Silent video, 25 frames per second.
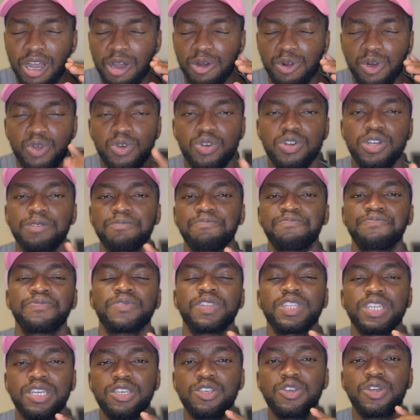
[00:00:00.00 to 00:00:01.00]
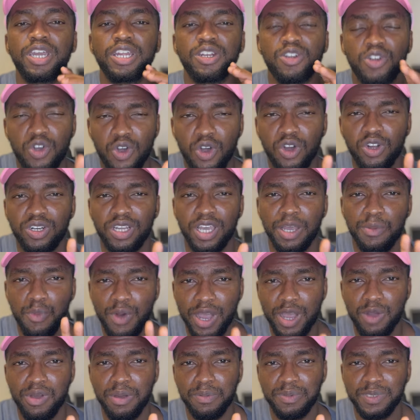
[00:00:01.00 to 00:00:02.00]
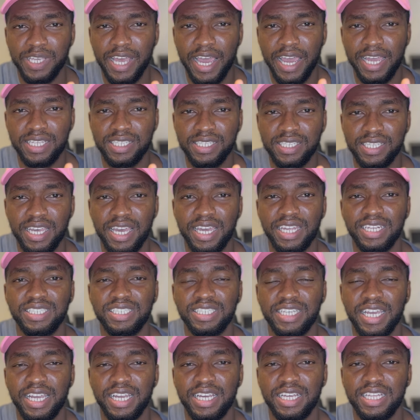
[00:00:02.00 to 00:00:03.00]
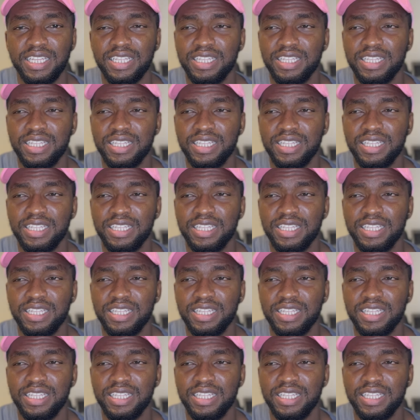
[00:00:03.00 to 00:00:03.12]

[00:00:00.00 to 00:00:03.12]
Look, you can go on MY websites and check